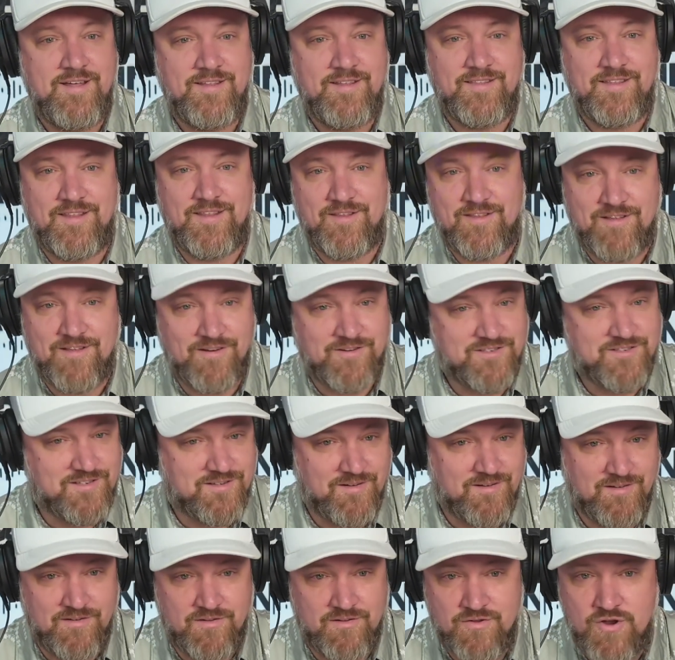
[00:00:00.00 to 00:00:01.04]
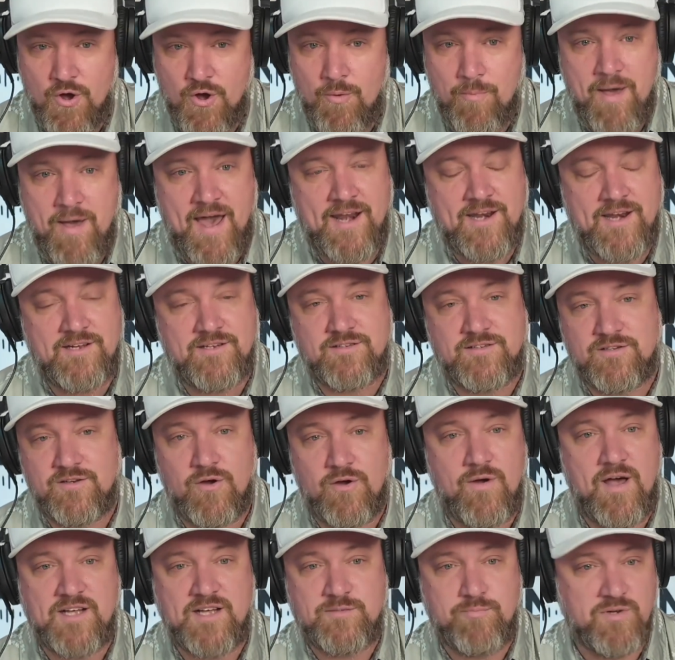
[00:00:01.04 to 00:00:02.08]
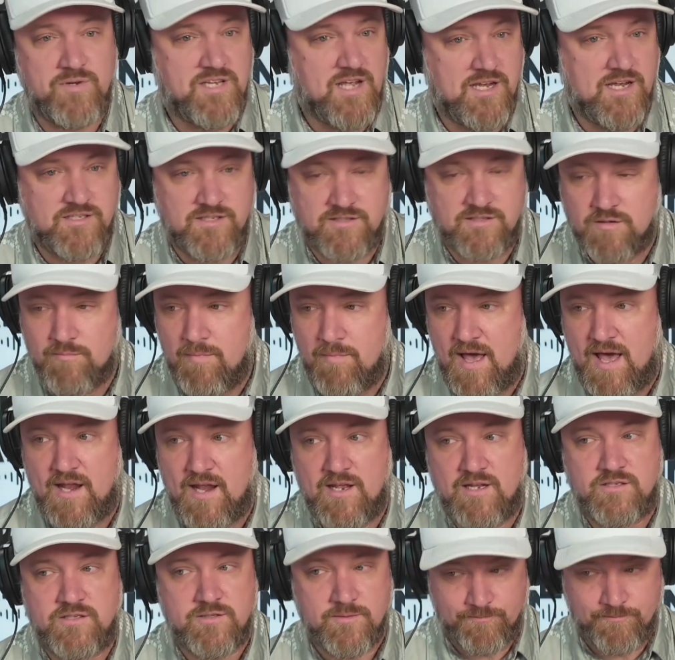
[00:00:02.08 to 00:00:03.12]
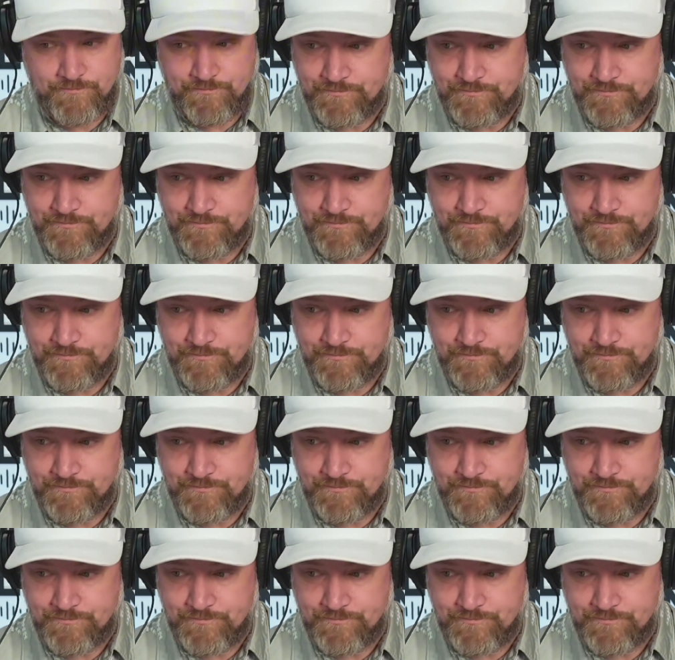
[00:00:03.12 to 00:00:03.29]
There's no expectations are managed.